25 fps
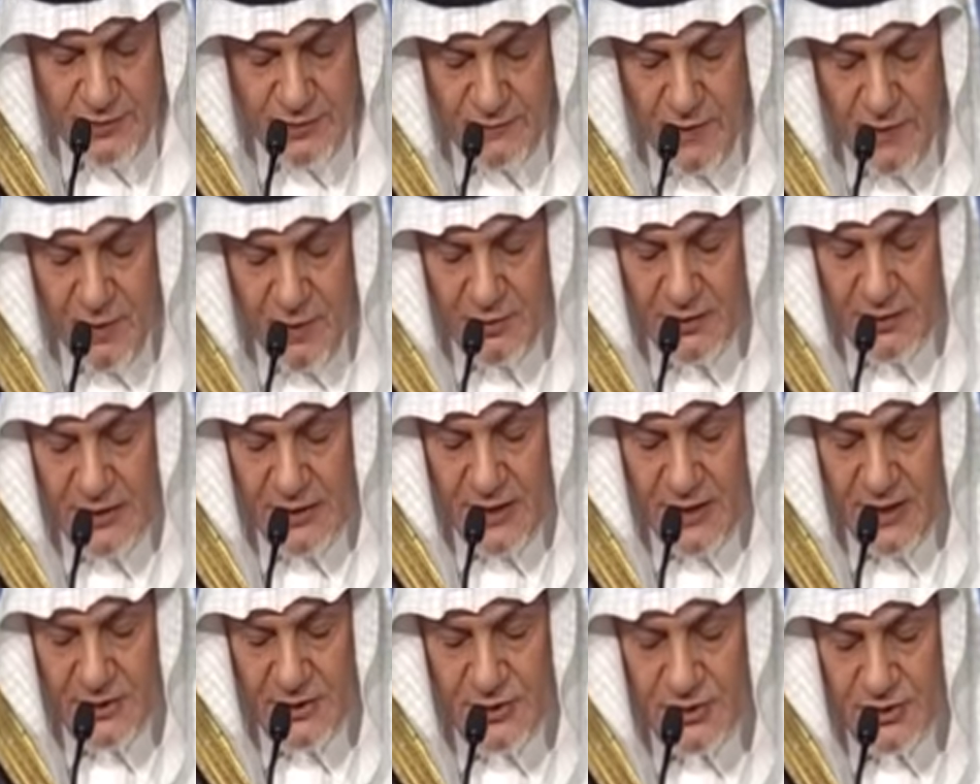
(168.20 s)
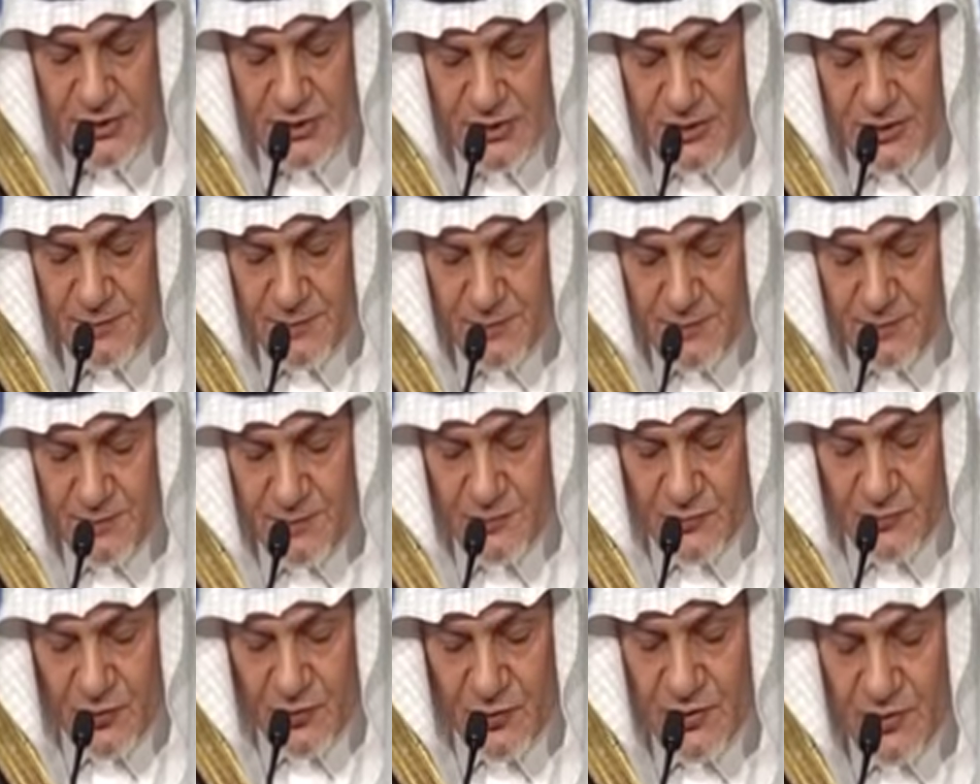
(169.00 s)
of our
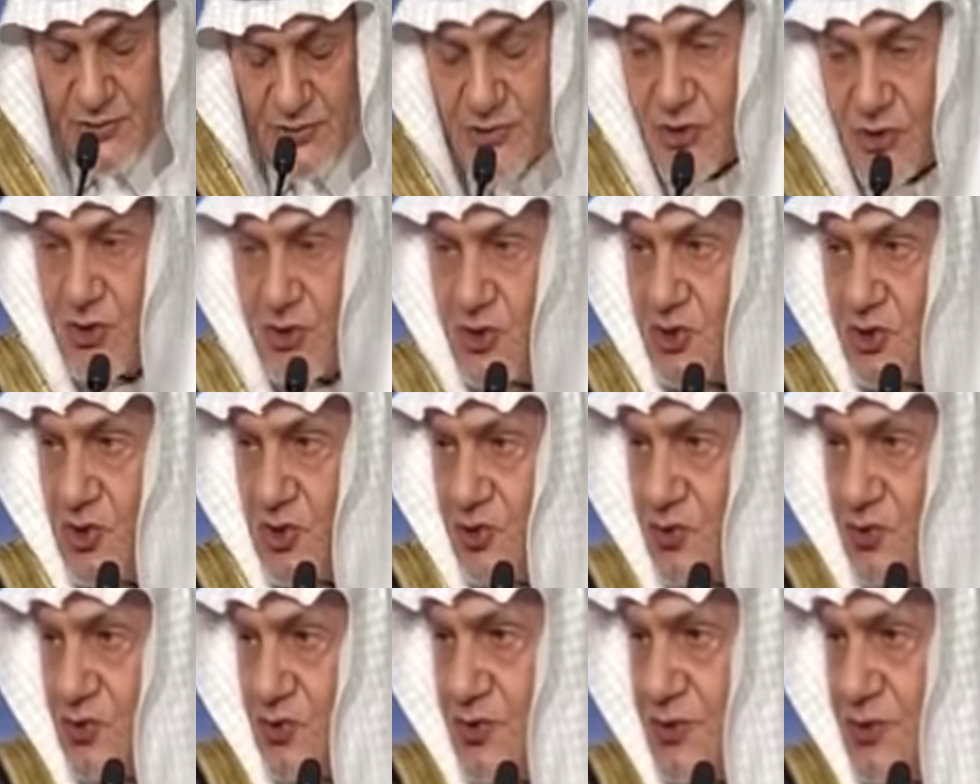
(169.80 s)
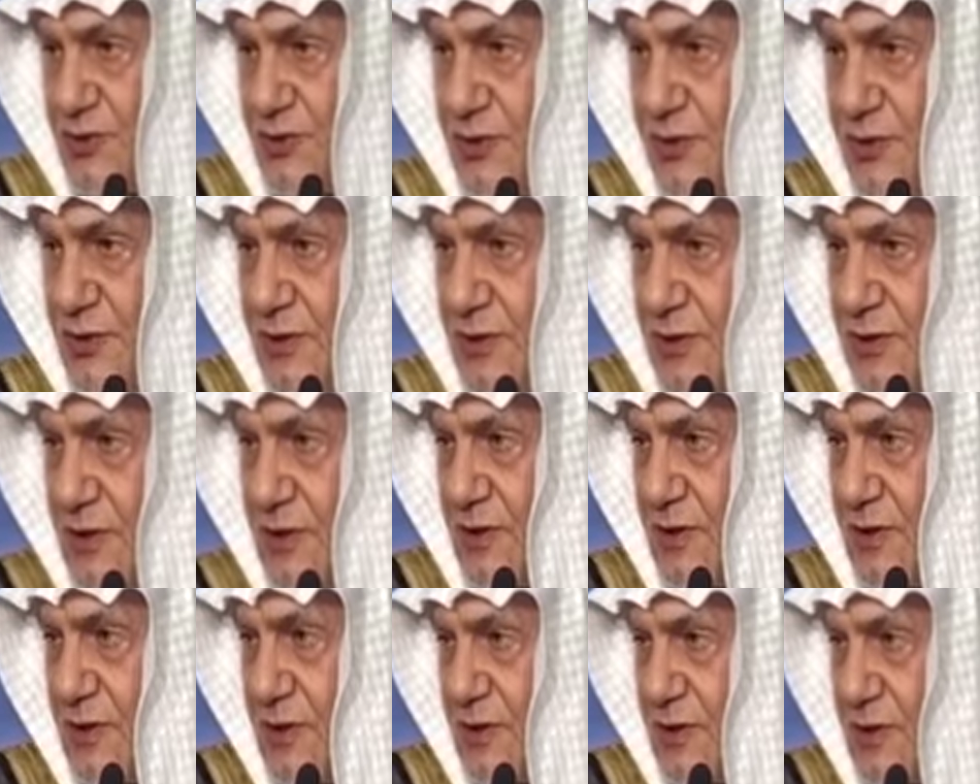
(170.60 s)
relationship to this issue
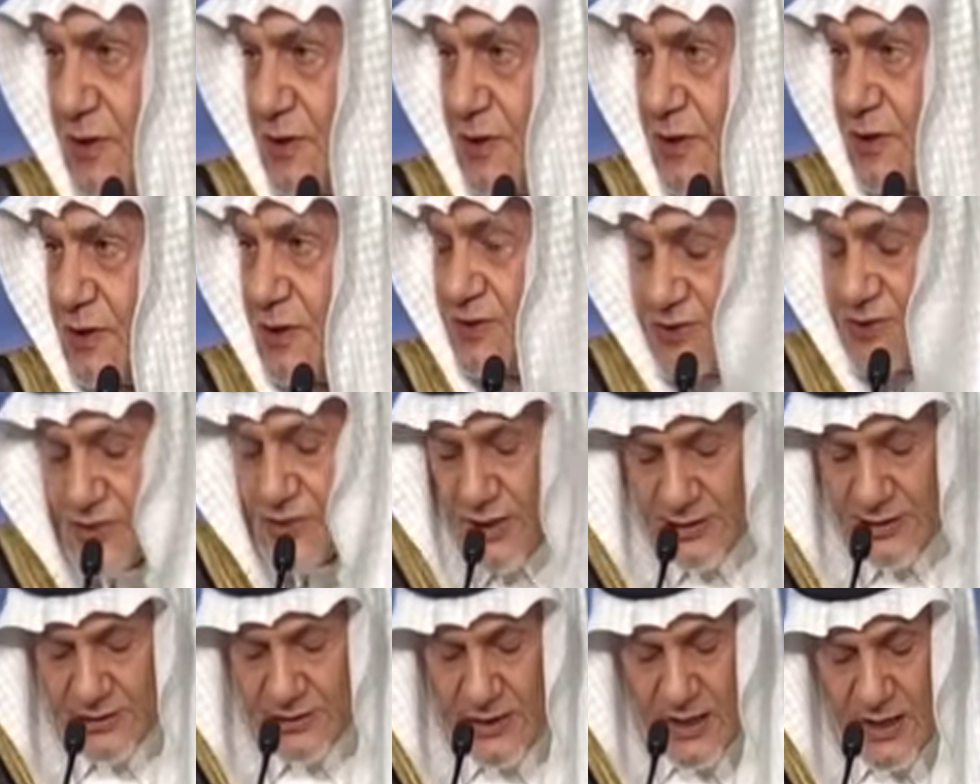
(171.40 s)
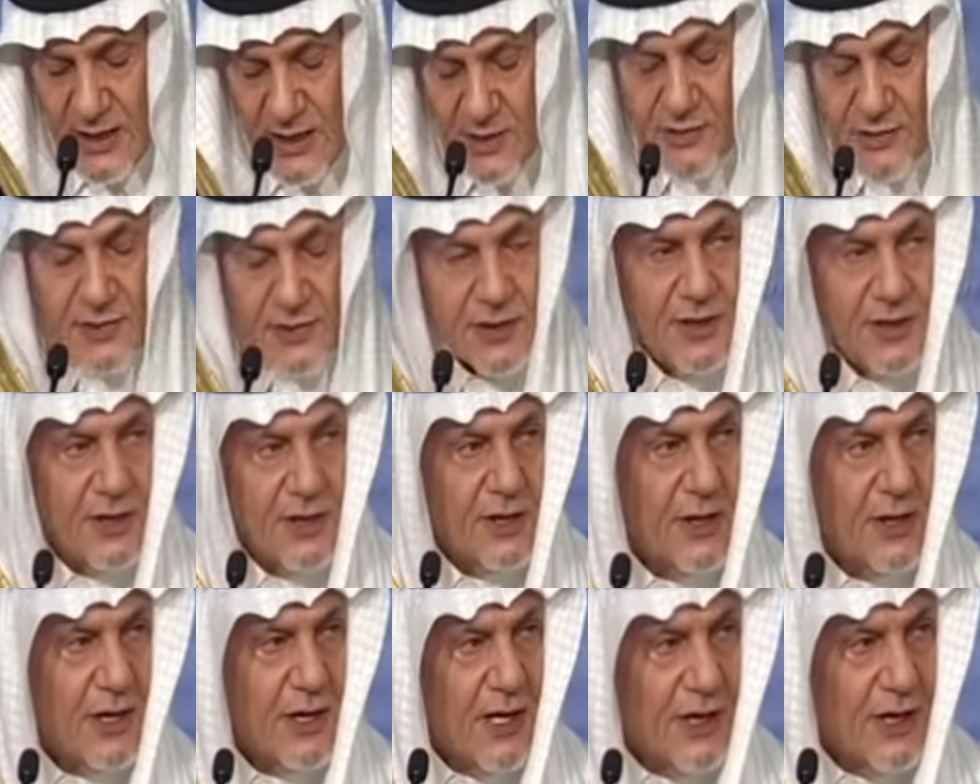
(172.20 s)
is not
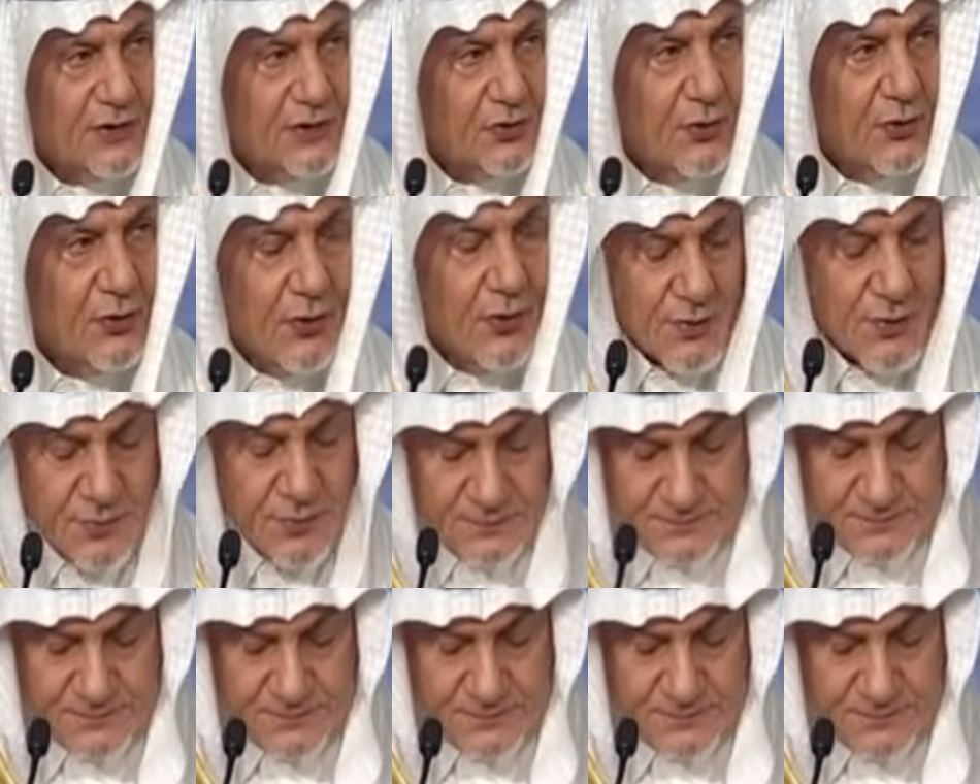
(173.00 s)
healthy at all.